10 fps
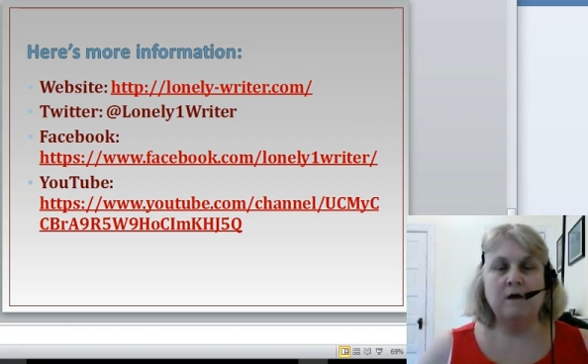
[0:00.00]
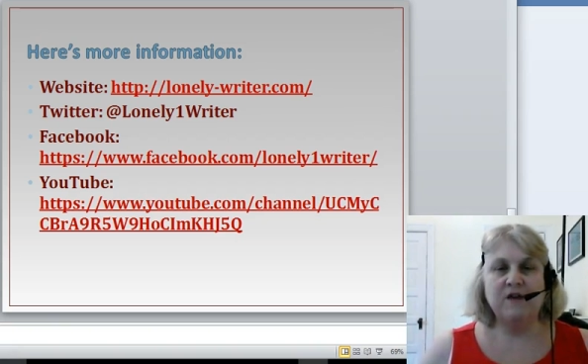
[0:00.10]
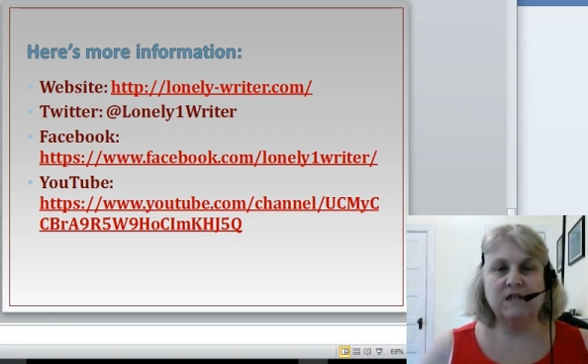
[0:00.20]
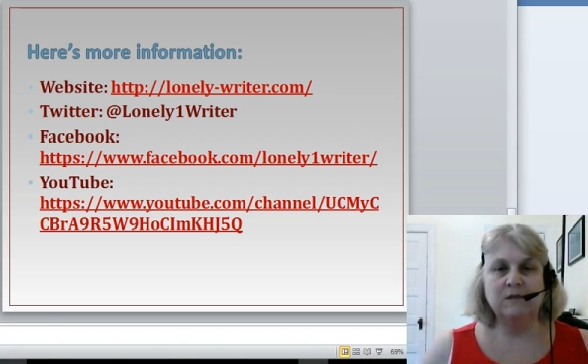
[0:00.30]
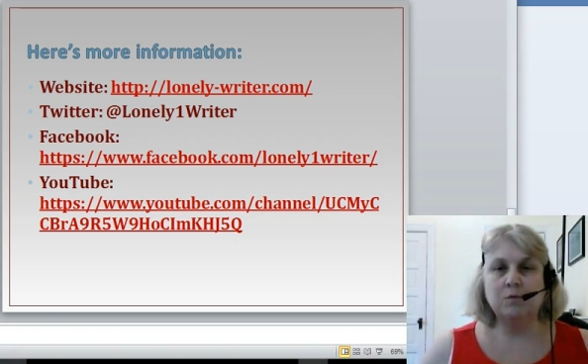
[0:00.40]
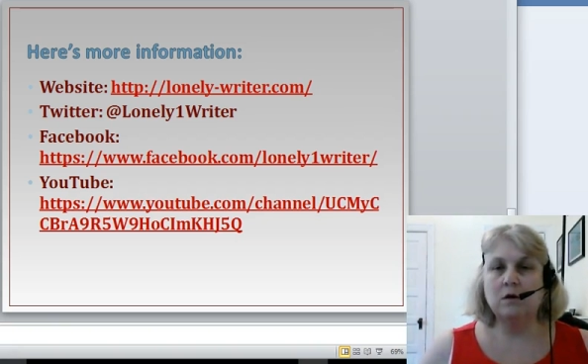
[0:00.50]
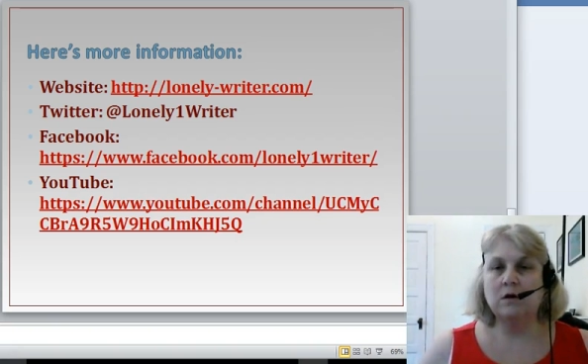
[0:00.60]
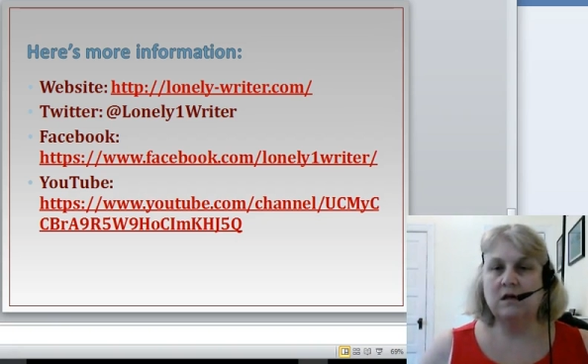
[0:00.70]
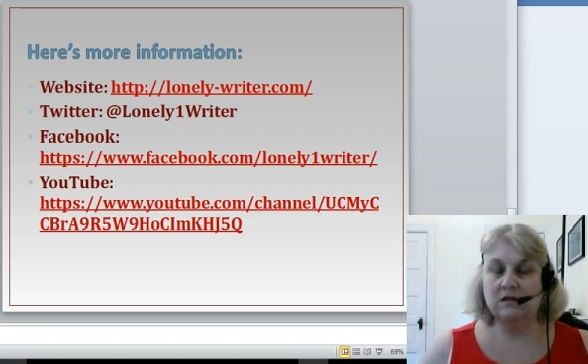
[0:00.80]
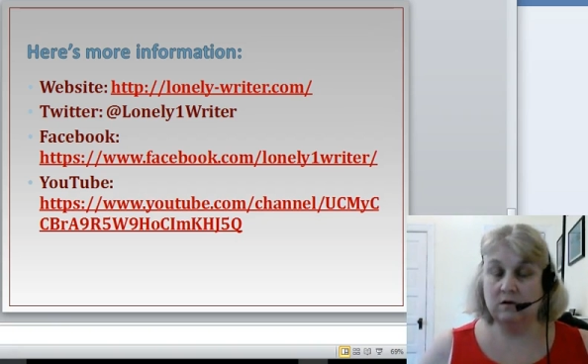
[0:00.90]
Facebook
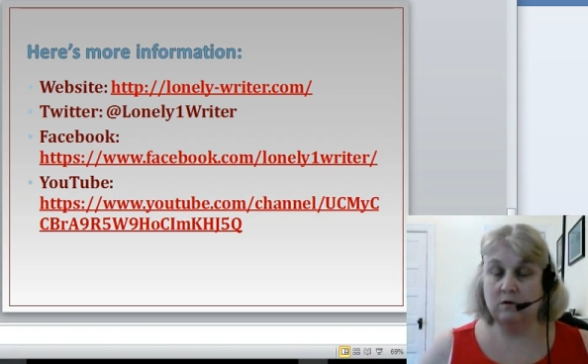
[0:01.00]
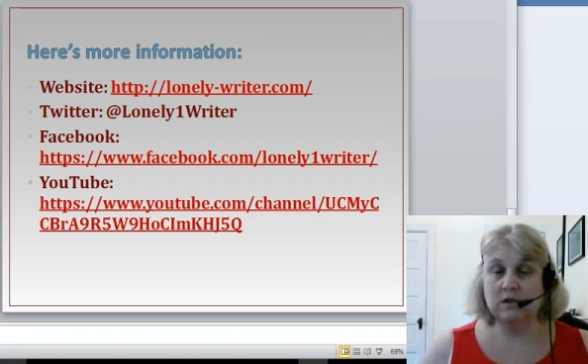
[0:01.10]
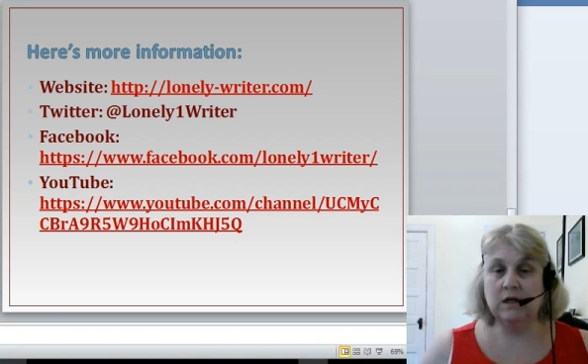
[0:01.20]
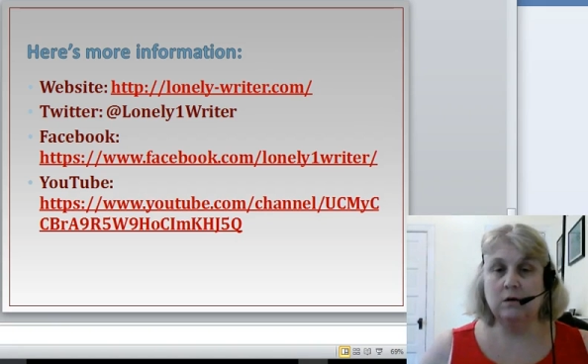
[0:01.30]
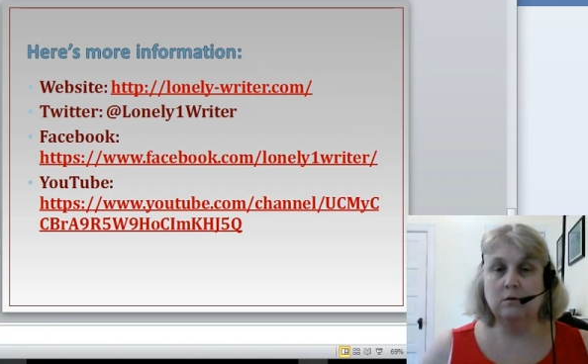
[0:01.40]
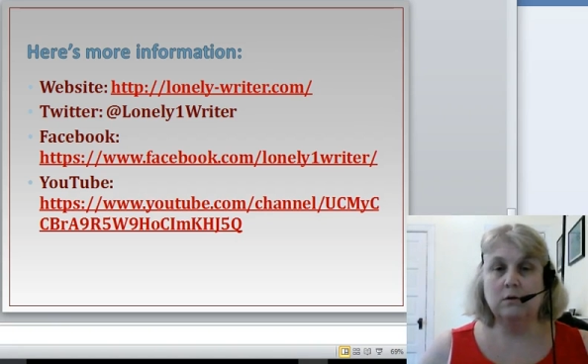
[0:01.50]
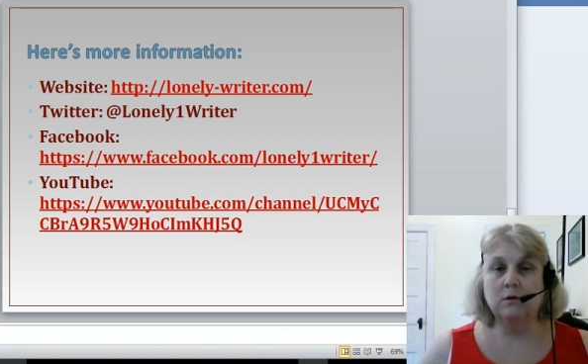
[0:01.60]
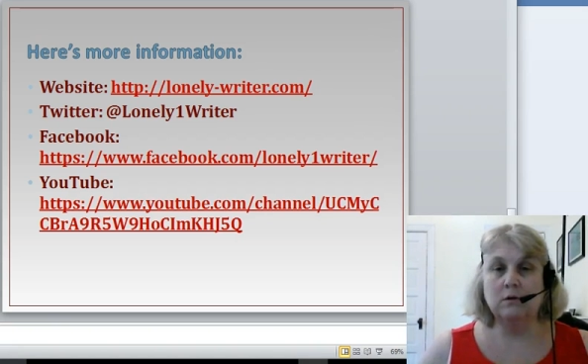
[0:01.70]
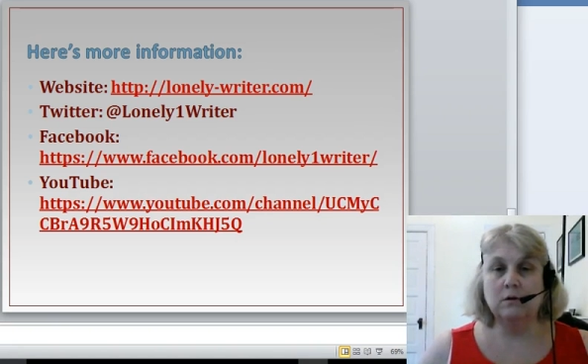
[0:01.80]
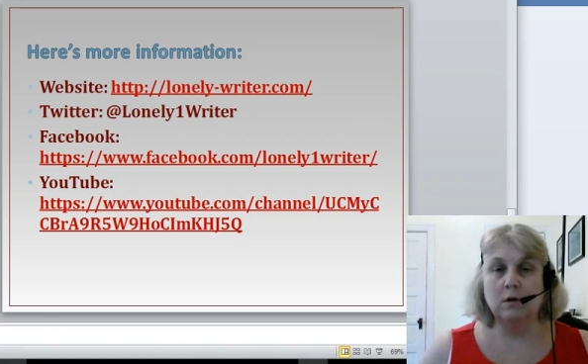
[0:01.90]
is also
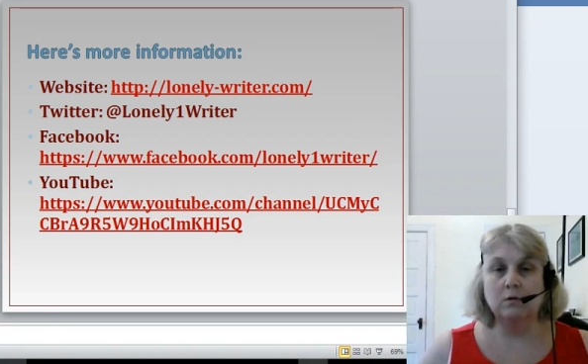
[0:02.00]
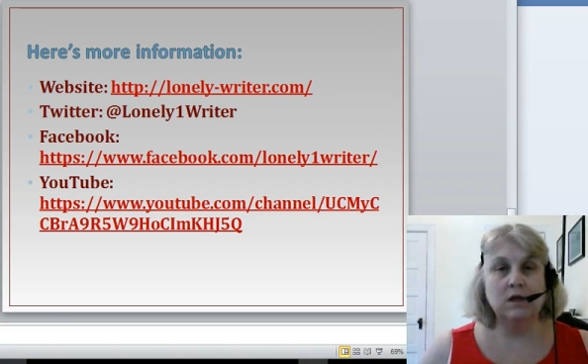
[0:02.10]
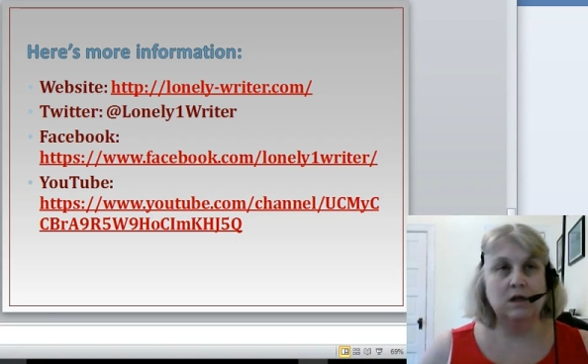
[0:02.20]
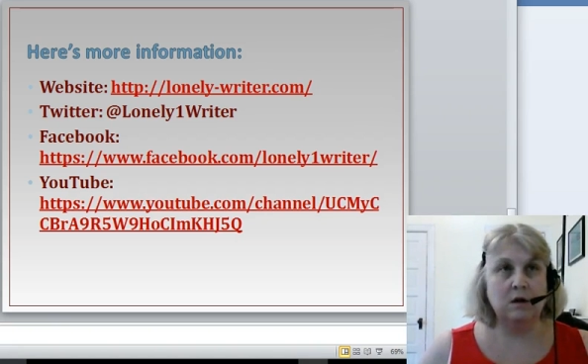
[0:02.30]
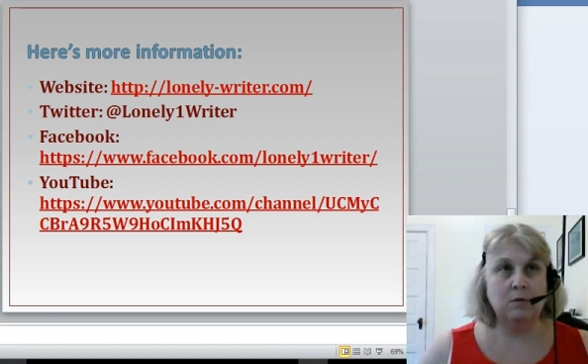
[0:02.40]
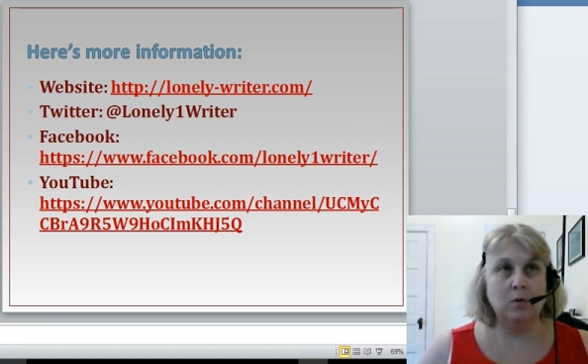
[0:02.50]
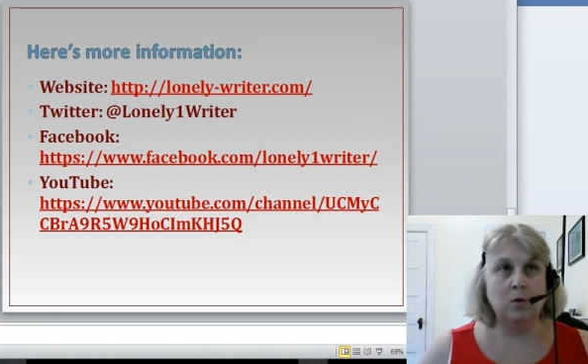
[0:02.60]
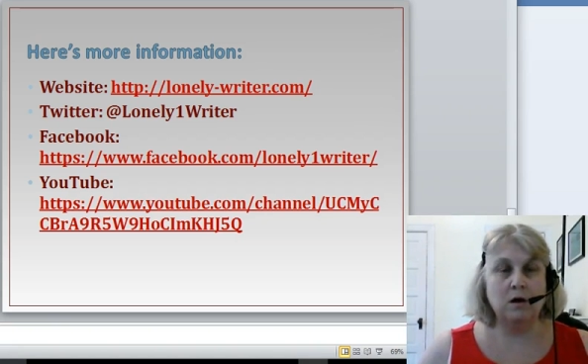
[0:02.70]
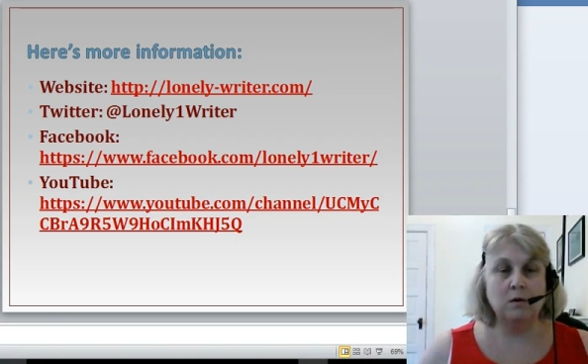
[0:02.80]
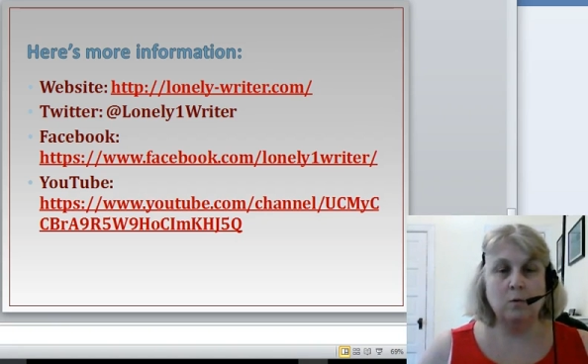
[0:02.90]

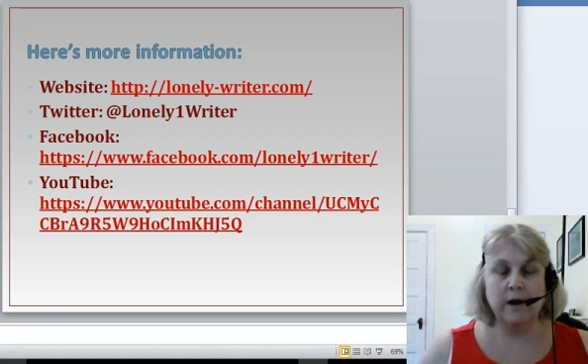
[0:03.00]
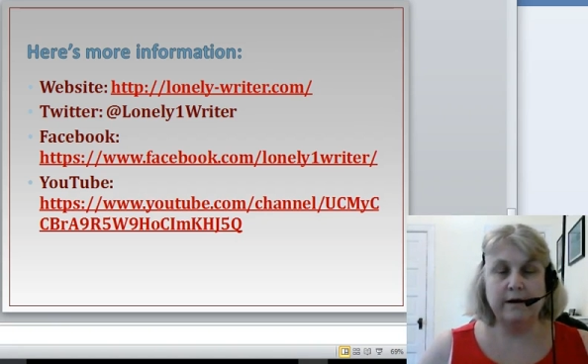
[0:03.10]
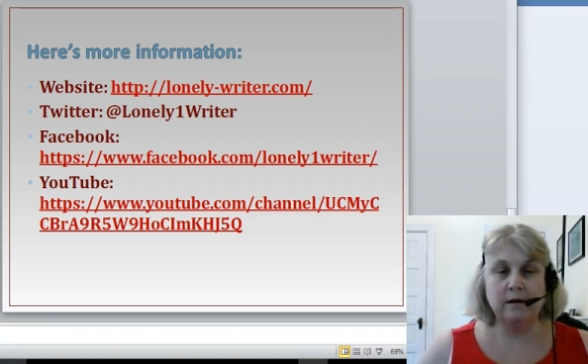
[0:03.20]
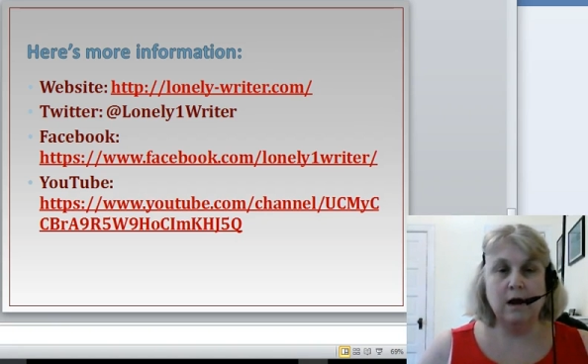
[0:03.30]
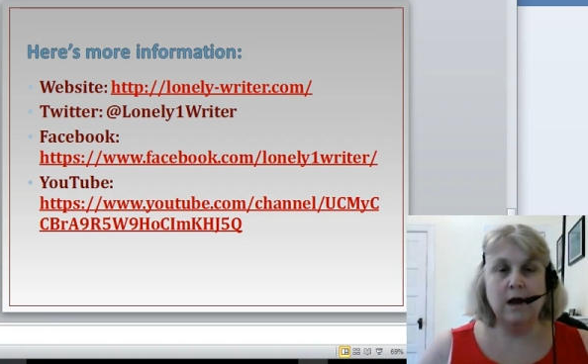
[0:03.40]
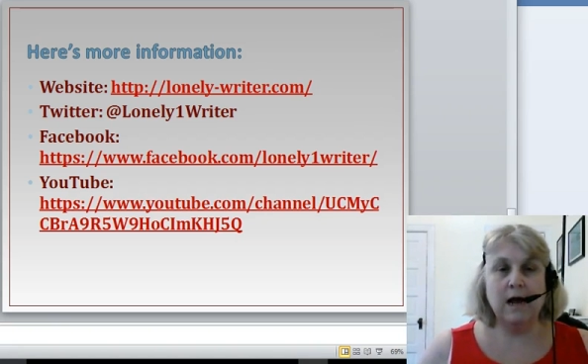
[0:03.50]
lonely1writer.